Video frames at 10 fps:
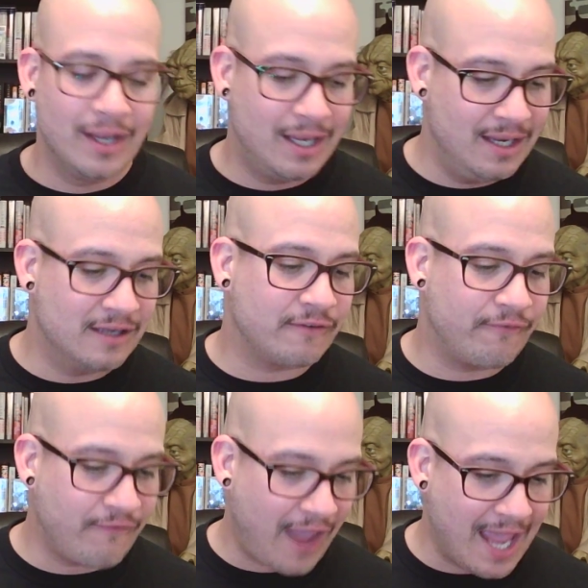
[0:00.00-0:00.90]
He is
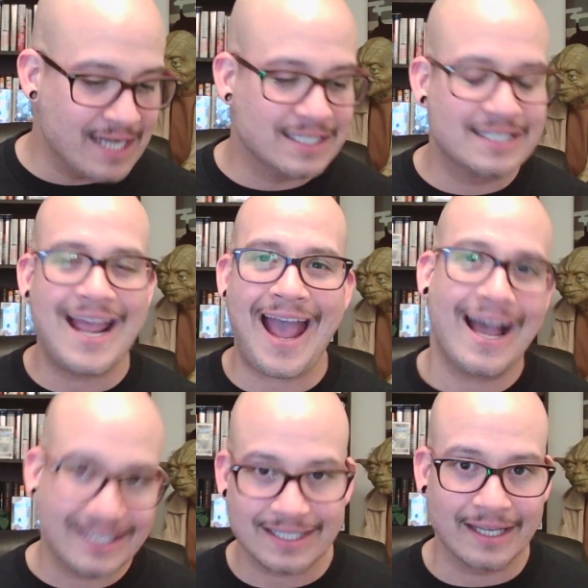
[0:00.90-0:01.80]

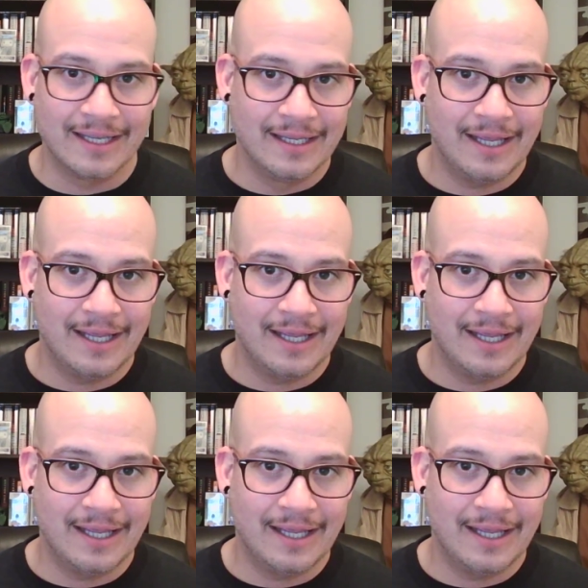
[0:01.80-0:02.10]
fantastic.